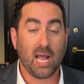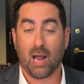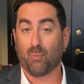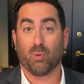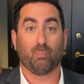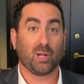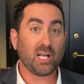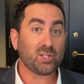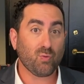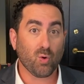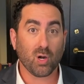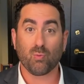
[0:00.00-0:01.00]
and we're
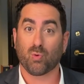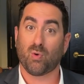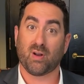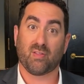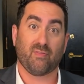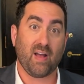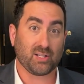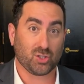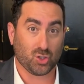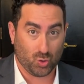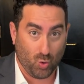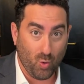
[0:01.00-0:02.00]
blessed for it. We're one of the
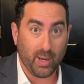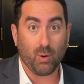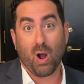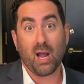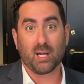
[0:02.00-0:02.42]
fastest growing. Why?